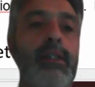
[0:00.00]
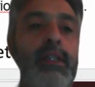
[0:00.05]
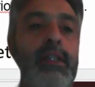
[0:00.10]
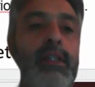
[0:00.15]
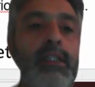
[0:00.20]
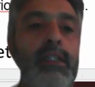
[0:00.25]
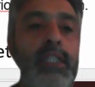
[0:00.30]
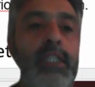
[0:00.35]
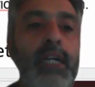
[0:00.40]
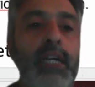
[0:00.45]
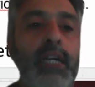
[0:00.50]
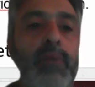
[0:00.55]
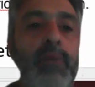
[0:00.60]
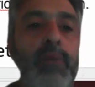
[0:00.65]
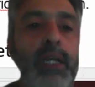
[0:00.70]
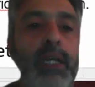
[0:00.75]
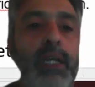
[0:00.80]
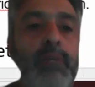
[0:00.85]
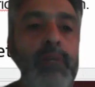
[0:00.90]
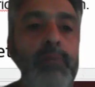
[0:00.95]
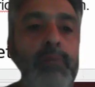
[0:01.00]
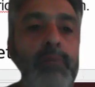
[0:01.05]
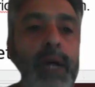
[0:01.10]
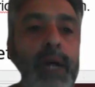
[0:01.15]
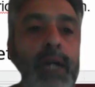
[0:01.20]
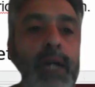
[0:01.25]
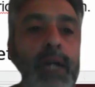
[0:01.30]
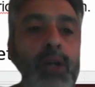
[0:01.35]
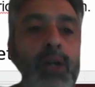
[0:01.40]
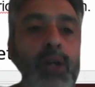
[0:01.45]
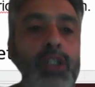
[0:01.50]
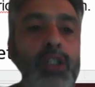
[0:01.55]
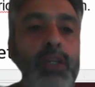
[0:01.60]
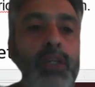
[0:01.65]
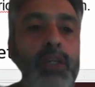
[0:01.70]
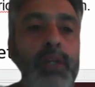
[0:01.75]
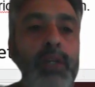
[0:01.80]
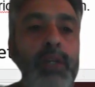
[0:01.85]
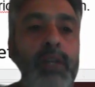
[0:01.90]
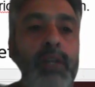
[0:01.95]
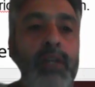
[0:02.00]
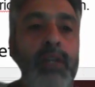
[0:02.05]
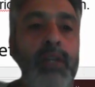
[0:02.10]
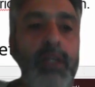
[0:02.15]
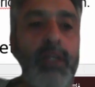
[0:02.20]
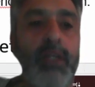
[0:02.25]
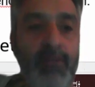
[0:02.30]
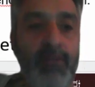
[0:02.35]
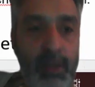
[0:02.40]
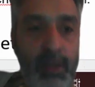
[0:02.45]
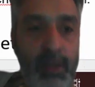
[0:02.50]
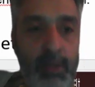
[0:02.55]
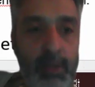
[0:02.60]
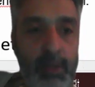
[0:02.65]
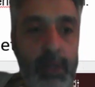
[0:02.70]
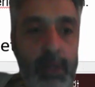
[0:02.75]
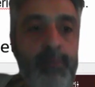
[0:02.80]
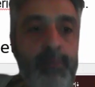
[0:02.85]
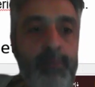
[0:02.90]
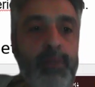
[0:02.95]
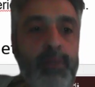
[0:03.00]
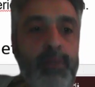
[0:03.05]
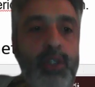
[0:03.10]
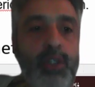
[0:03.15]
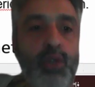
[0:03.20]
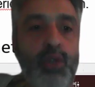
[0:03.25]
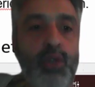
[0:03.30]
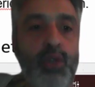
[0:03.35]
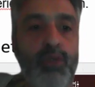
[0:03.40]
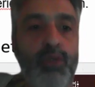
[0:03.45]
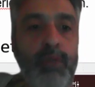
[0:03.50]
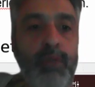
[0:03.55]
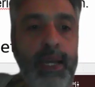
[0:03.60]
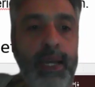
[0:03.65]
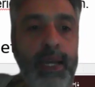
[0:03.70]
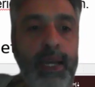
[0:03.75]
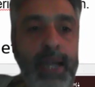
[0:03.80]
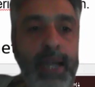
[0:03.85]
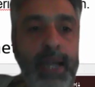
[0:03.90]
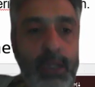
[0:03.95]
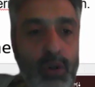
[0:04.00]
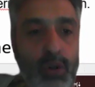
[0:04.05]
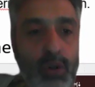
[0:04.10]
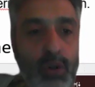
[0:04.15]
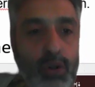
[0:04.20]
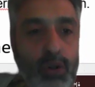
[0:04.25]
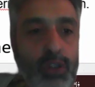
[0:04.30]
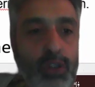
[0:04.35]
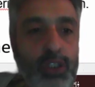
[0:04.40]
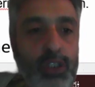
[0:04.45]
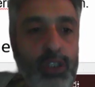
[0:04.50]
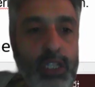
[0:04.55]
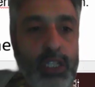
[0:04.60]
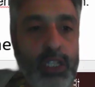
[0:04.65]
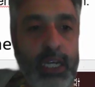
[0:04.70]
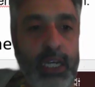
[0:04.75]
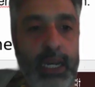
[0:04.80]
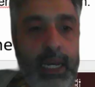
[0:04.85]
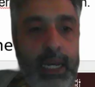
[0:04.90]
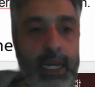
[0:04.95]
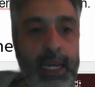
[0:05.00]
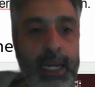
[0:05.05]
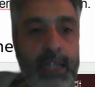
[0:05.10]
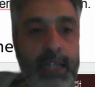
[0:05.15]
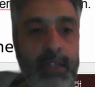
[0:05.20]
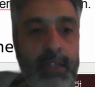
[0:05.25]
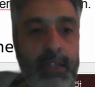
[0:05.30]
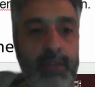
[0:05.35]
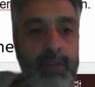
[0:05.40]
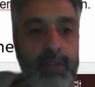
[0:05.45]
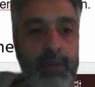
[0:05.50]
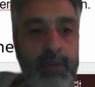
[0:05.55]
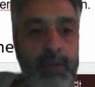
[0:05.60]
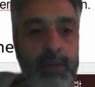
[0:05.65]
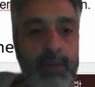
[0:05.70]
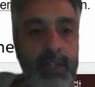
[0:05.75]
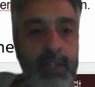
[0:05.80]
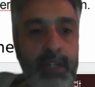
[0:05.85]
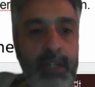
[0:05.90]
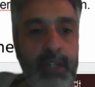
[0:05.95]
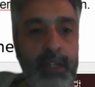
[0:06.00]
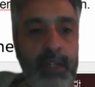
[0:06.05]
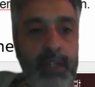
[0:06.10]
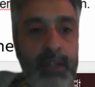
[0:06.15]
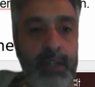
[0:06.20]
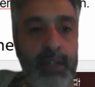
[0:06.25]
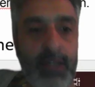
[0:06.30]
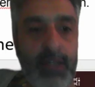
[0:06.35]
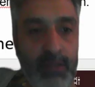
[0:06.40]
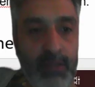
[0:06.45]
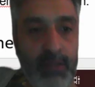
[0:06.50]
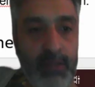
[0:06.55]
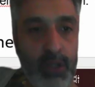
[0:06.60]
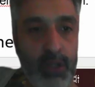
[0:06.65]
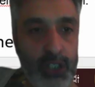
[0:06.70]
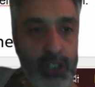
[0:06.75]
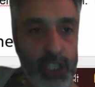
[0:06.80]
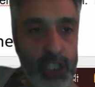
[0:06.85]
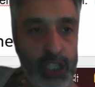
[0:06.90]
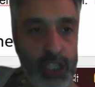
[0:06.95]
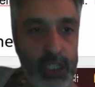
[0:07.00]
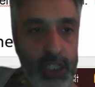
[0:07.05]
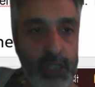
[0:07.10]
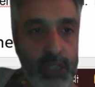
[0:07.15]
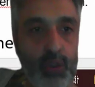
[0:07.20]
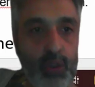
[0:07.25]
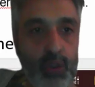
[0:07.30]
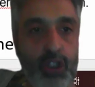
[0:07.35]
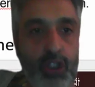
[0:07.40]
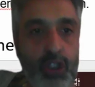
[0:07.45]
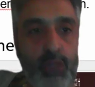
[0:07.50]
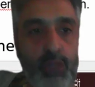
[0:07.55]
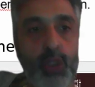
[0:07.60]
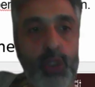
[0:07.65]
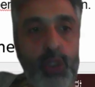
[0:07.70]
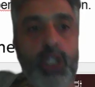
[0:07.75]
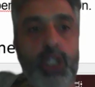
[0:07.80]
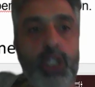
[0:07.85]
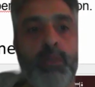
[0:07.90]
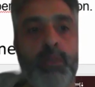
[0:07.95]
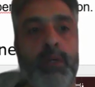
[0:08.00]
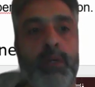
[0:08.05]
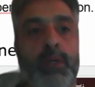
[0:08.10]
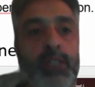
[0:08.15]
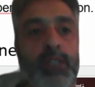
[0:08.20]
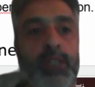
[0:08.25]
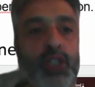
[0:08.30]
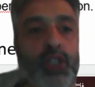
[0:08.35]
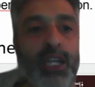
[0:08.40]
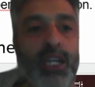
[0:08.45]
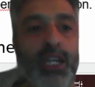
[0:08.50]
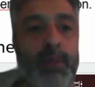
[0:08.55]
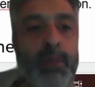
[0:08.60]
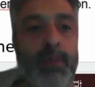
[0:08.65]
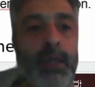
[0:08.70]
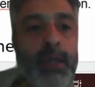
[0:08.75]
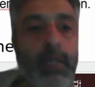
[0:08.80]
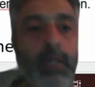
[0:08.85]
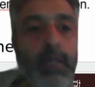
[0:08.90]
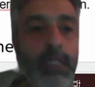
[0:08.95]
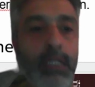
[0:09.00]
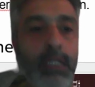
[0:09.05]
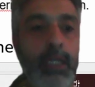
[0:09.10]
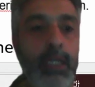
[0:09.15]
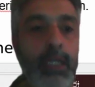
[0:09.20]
Detailed breakup at cost element level is available. Used for plan and actual cost. Detailed analysis available at sender and receiver cost center. So distribution is pretty much transparent.